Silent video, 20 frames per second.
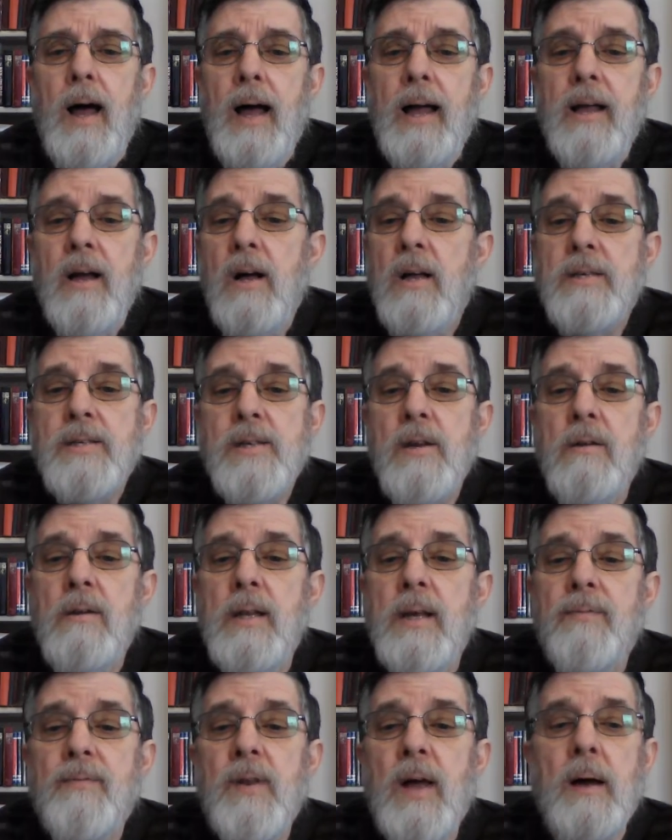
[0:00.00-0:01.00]
I also
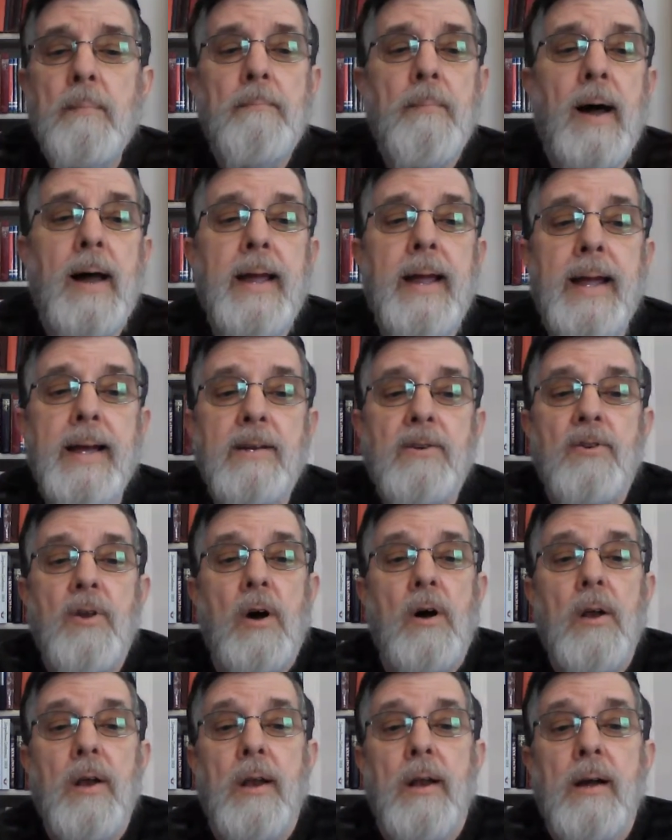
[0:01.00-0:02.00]
lift up my Aunt
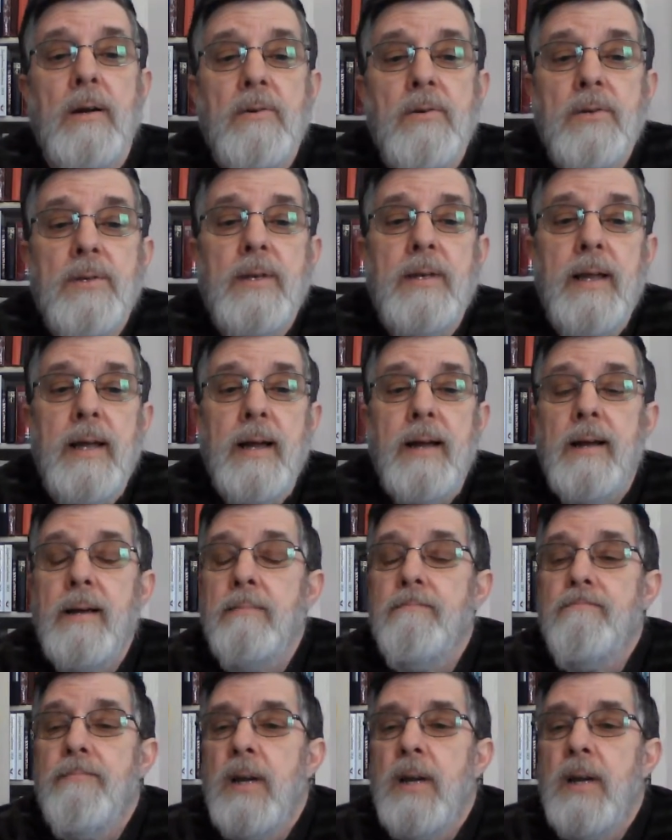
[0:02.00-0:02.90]
Dawn and Uncle Dick